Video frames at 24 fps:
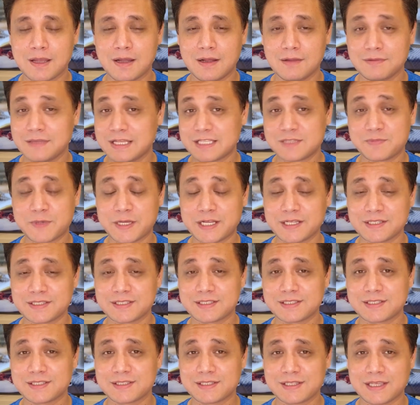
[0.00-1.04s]
that's
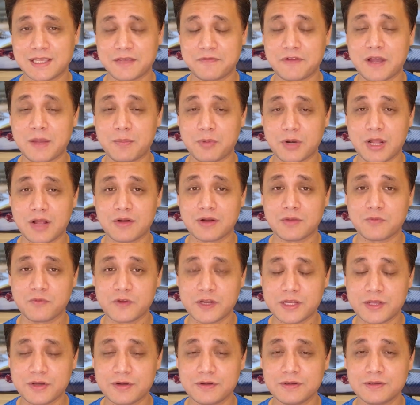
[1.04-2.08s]
because if I put out a
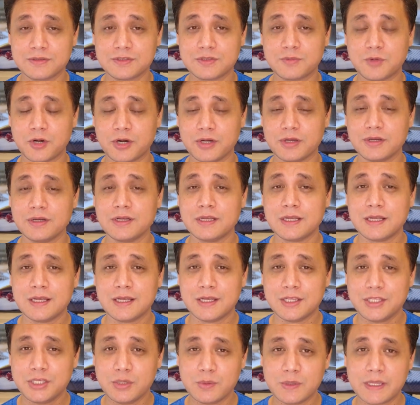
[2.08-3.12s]
video tomorrow,
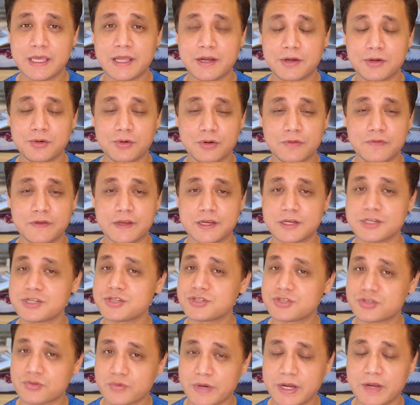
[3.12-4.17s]
you will get a
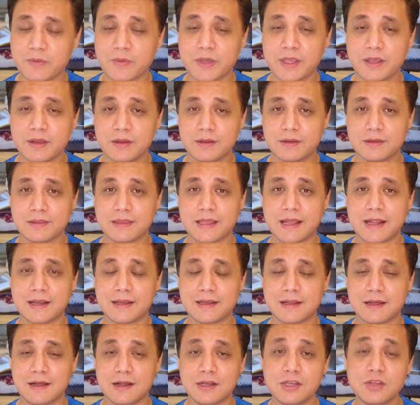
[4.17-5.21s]
notification straight away
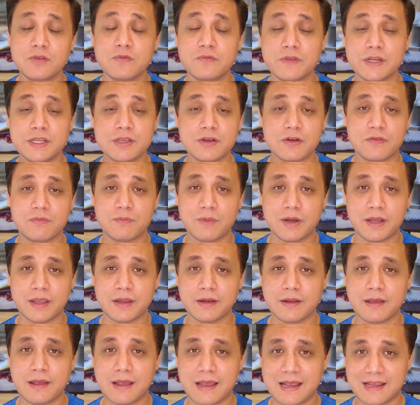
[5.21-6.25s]
that a new video of
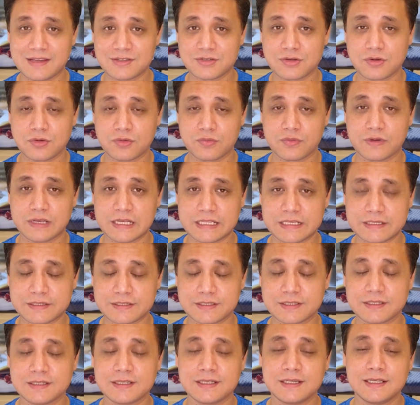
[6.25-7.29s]
mine has released.